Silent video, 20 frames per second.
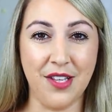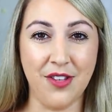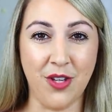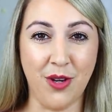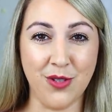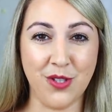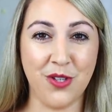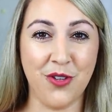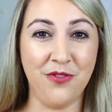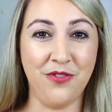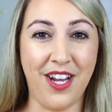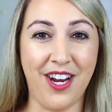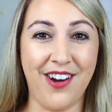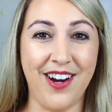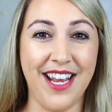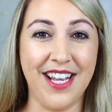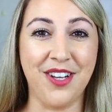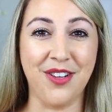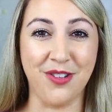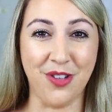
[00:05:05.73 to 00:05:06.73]
Those are
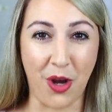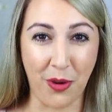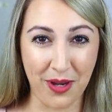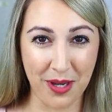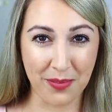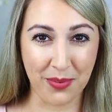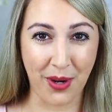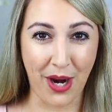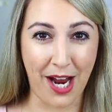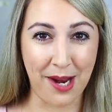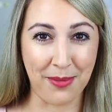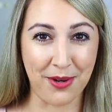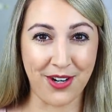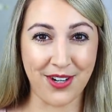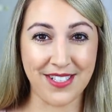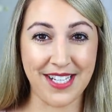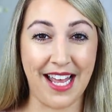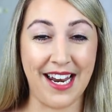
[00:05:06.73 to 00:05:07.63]
very glowy primers.